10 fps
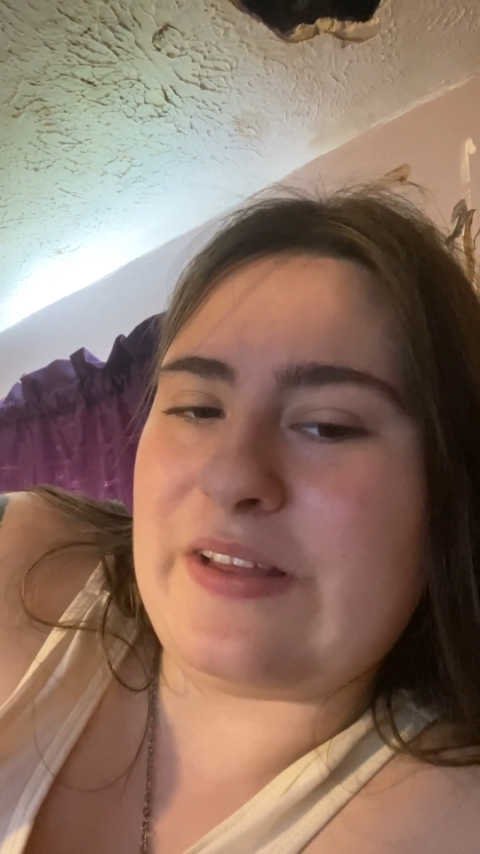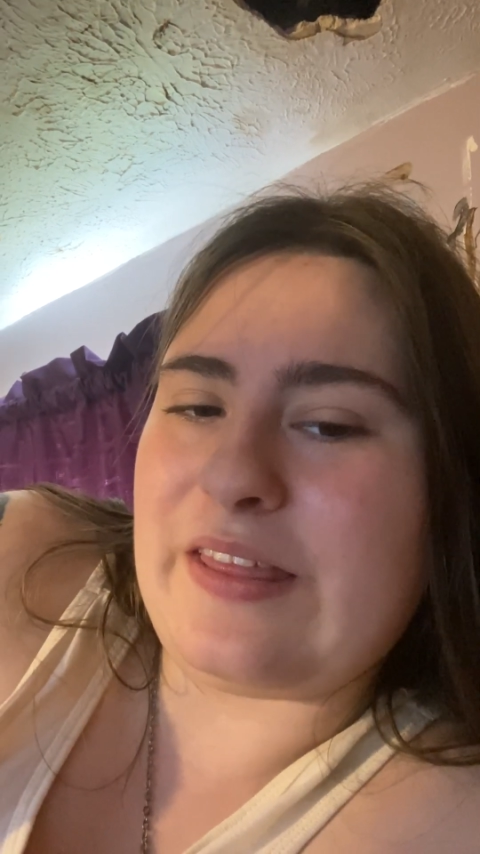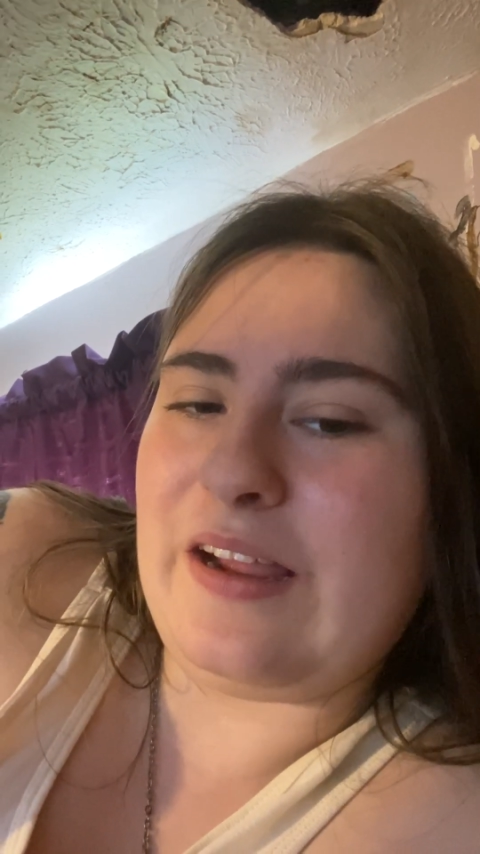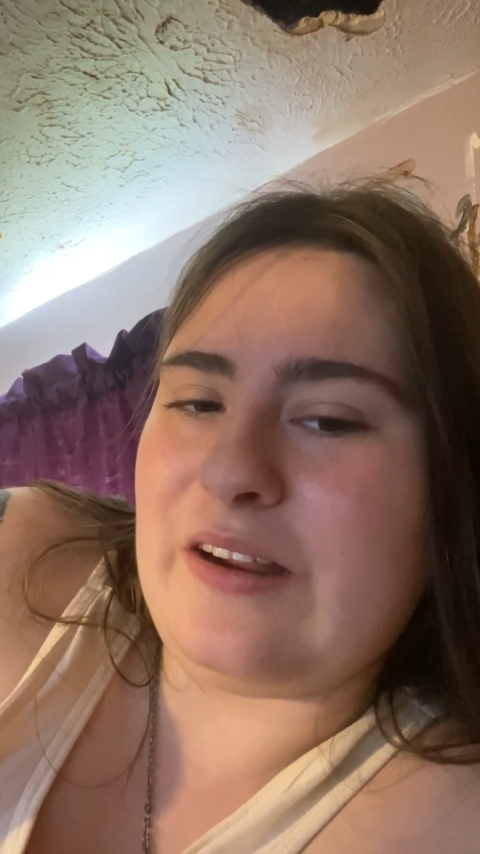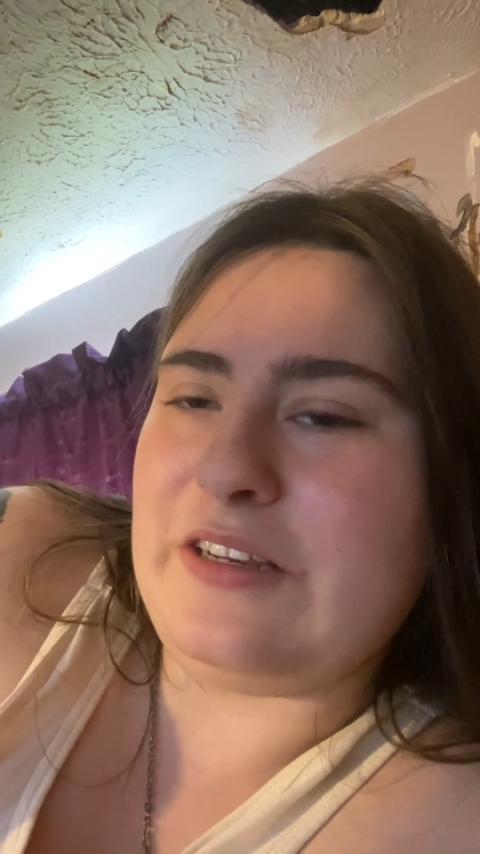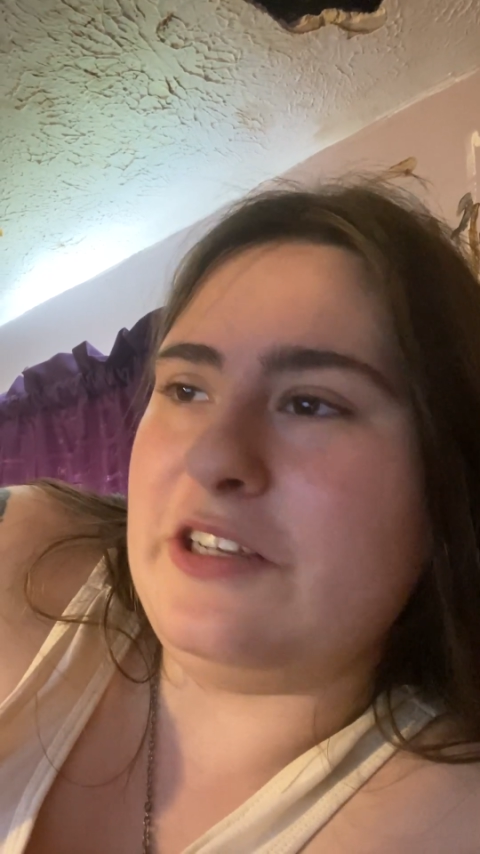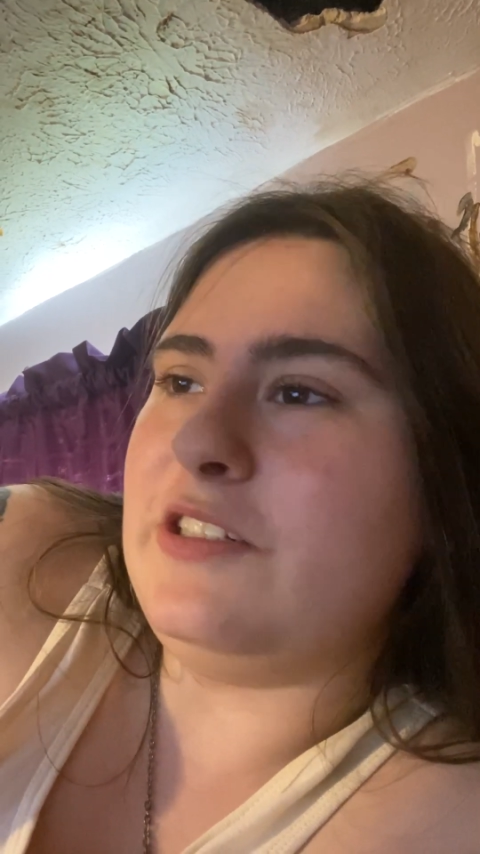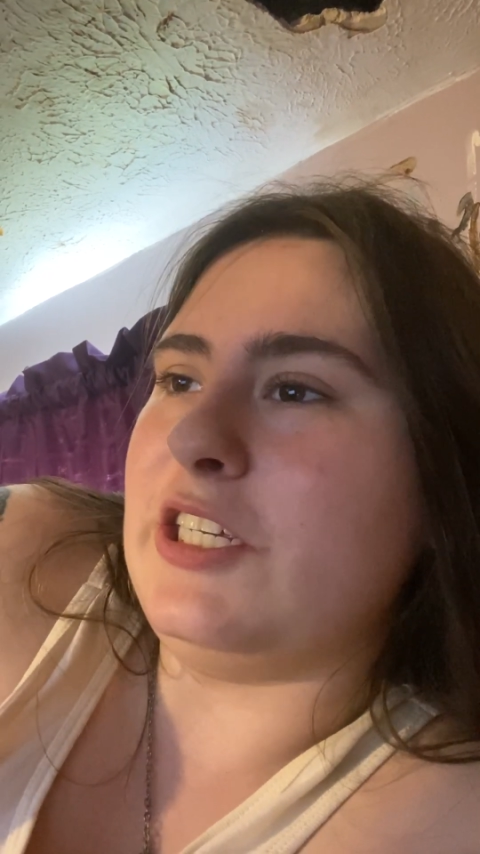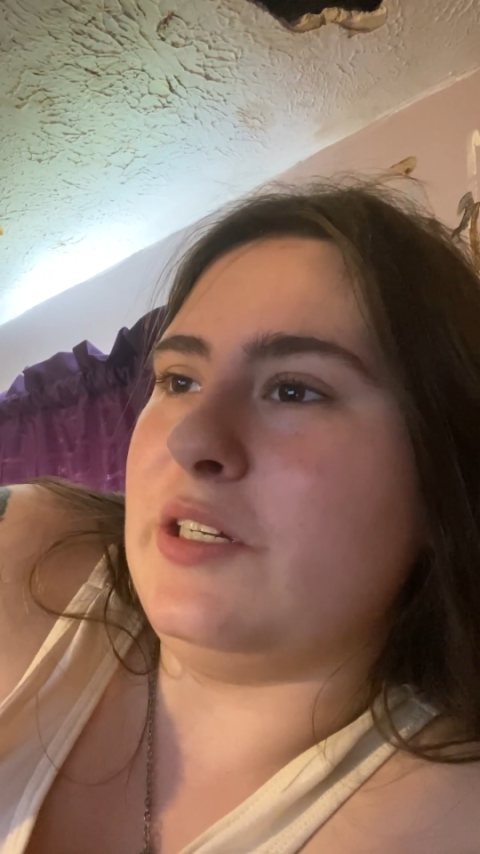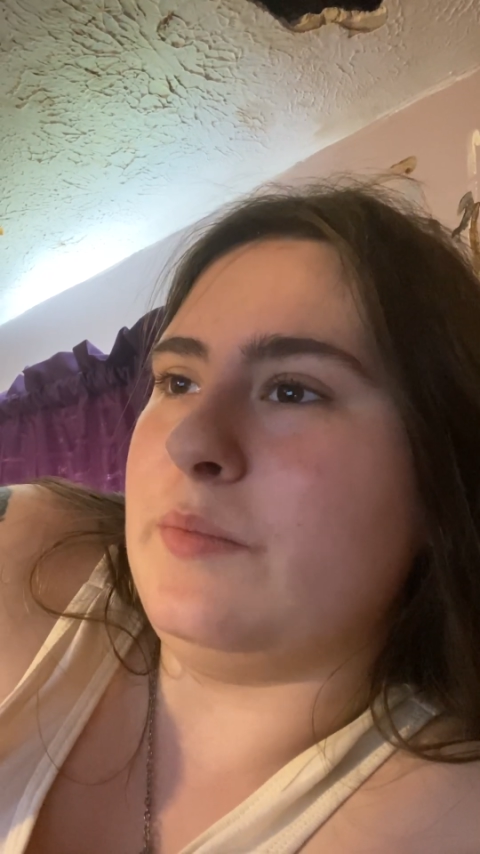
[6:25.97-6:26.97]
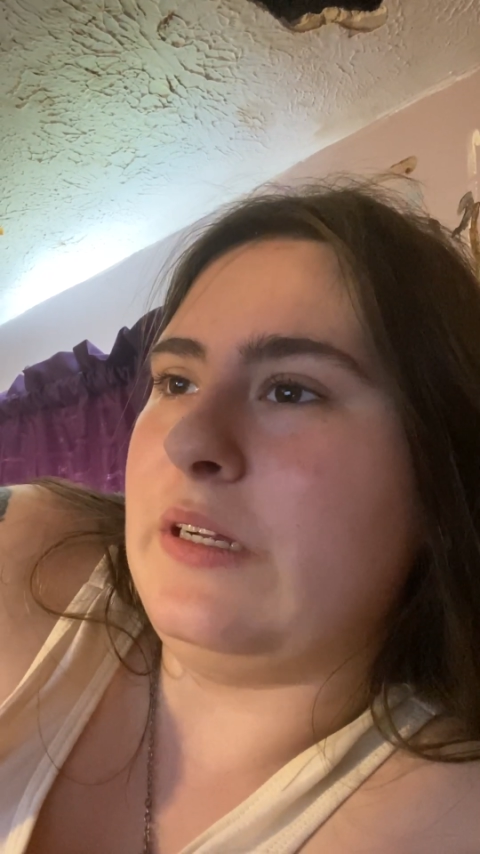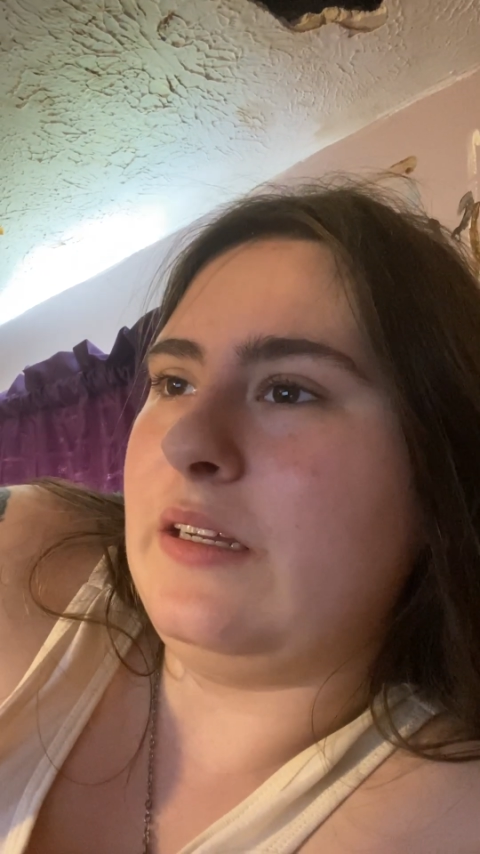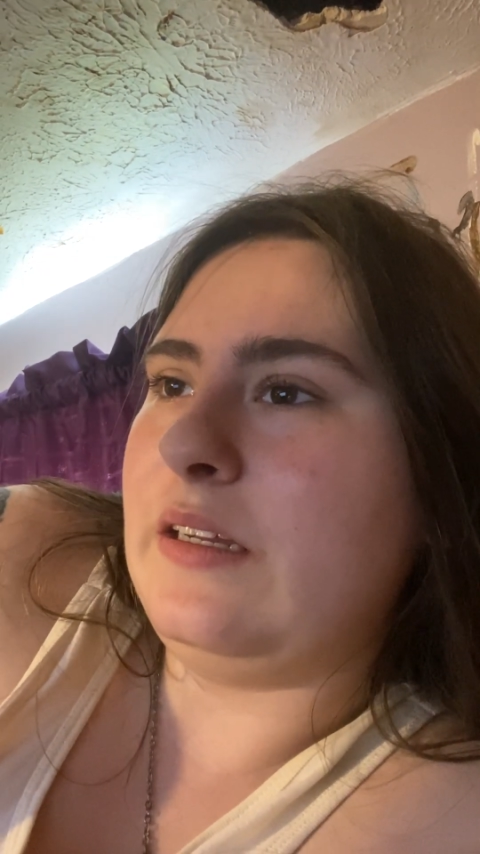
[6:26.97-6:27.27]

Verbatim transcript: a thing on YouTube.